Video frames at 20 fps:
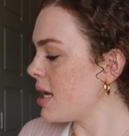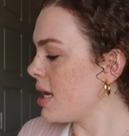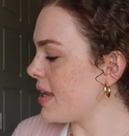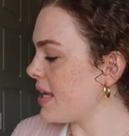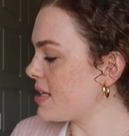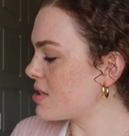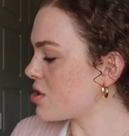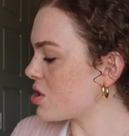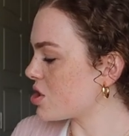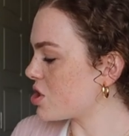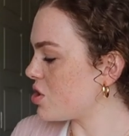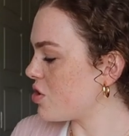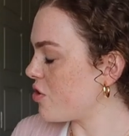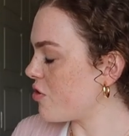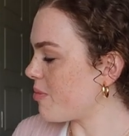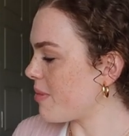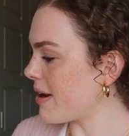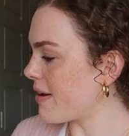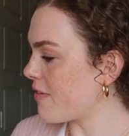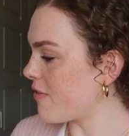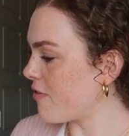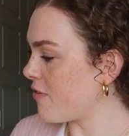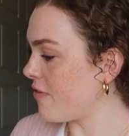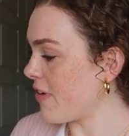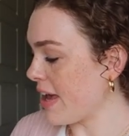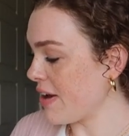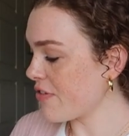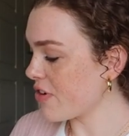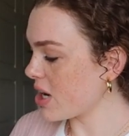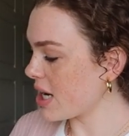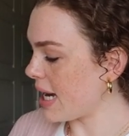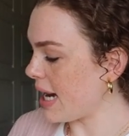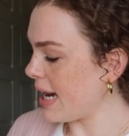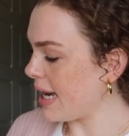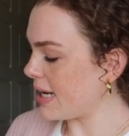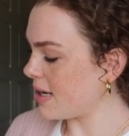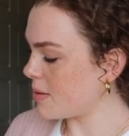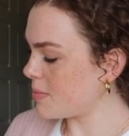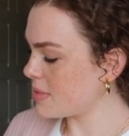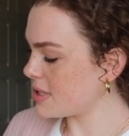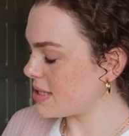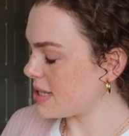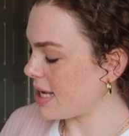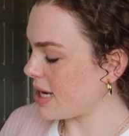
These are two of my favorite items.